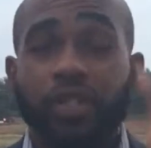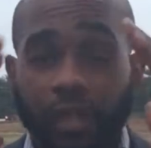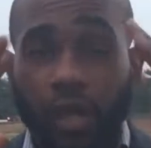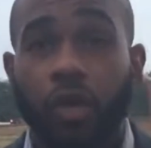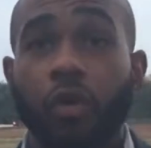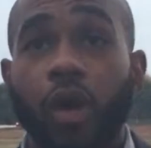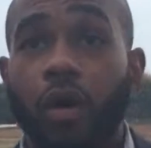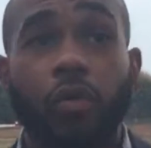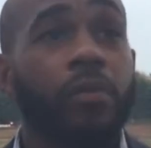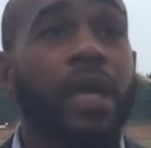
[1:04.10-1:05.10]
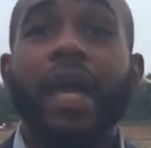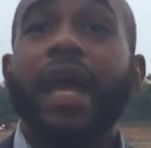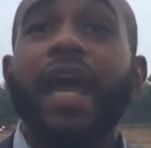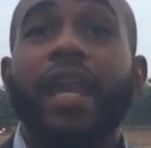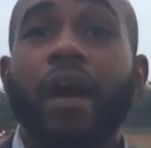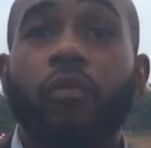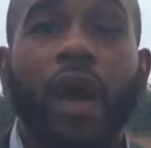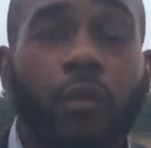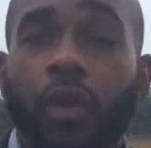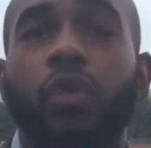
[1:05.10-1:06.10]
just gonna go home. And I
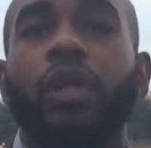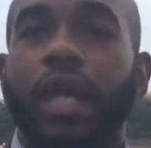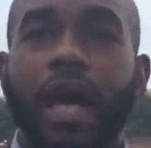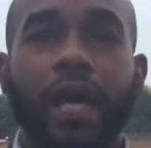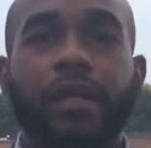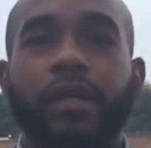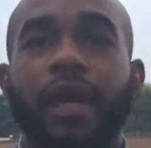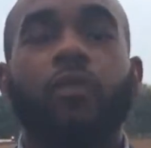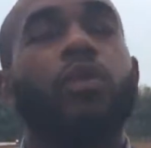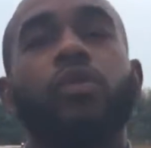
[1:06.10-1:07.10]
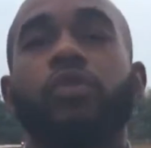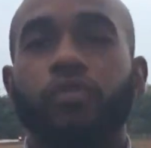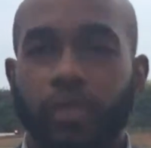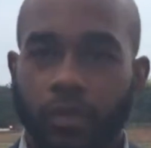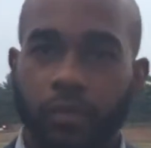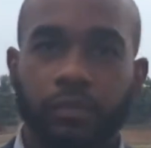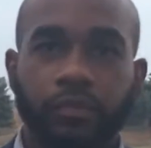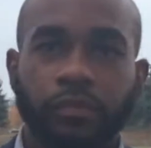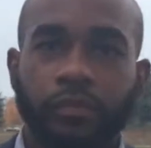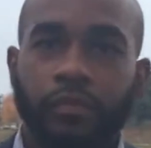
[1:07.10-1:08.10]
went online and I went on YouTube
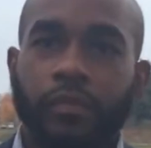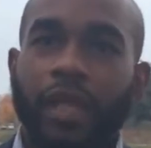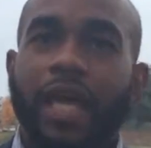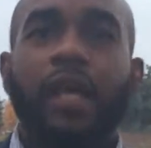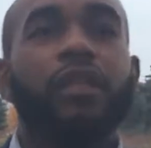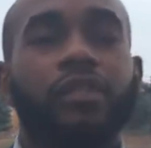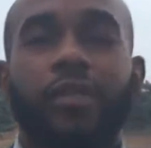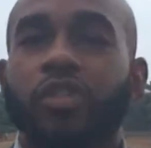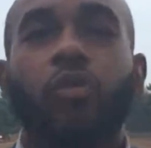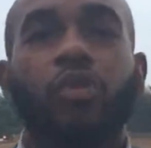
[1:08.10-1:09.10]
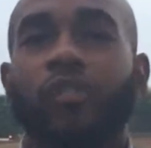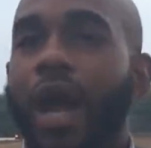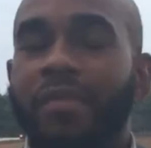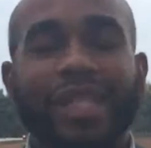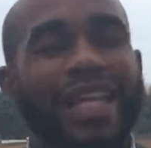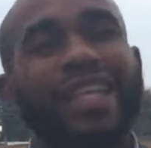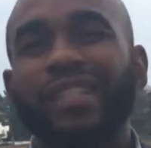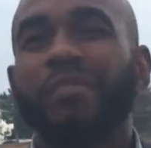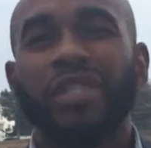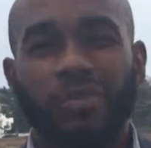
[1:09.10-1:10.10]
and I looked up Tony Robbins. I
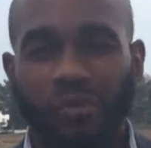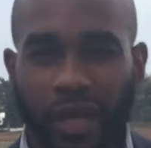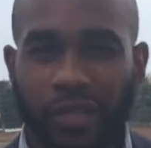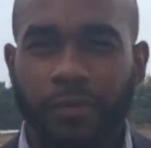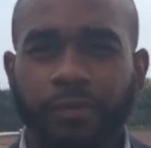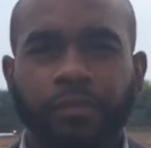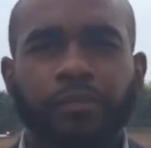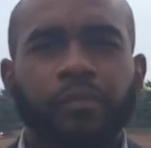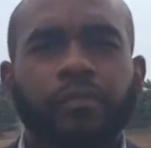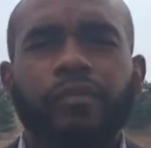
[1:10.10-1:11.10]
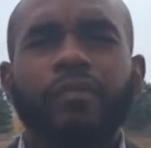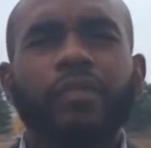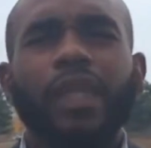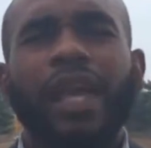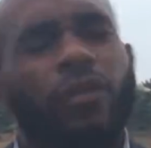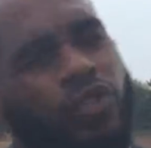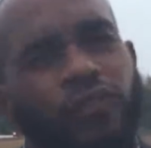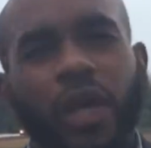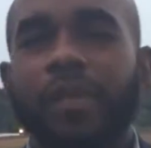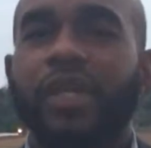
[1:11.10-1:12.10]
needed some inspiration. And it was
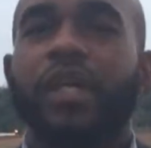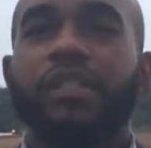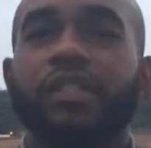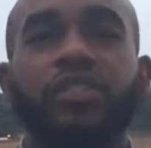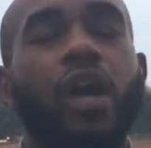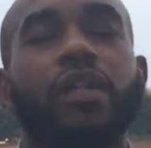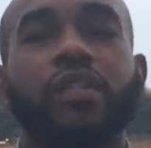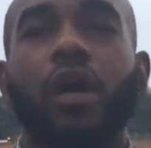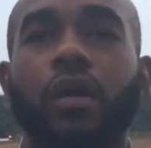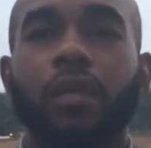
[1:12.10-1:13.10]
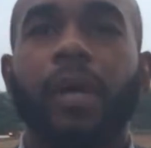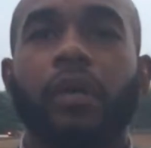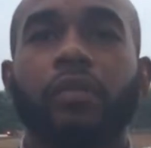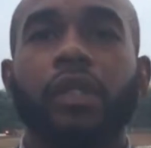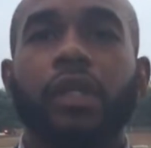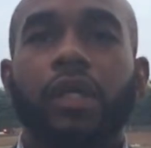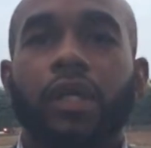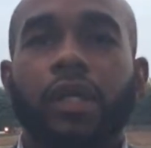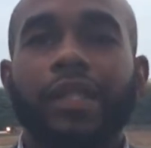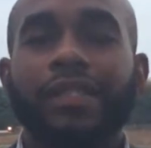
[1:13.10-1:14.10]
funny because he started talking about
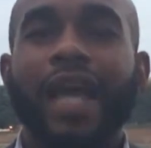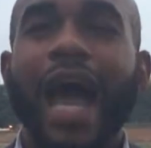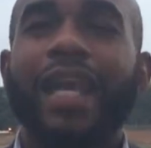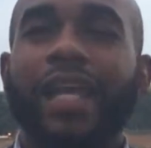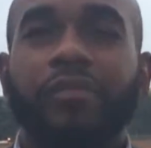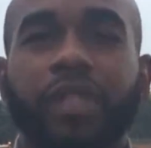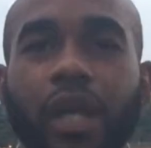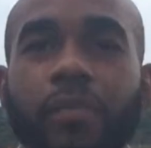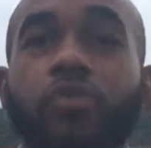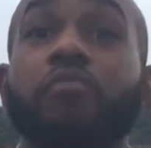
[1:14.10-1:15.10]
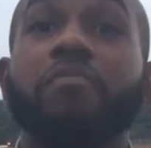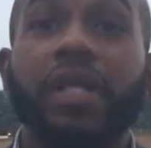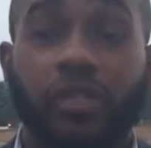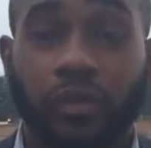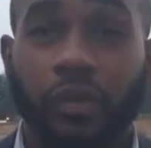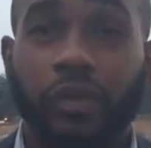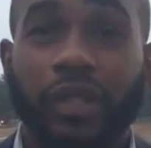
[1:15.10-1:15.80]
this guy named W. Mitchell.